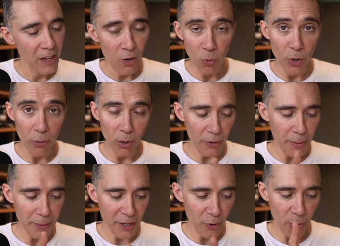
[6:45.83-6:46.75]
We will
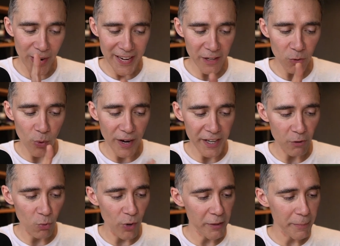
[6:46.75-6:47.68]
be creating one
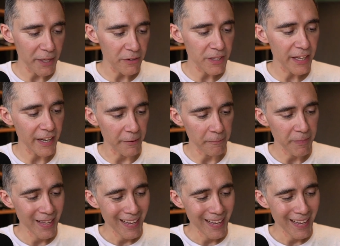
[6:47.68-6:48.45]
in 1 minute here.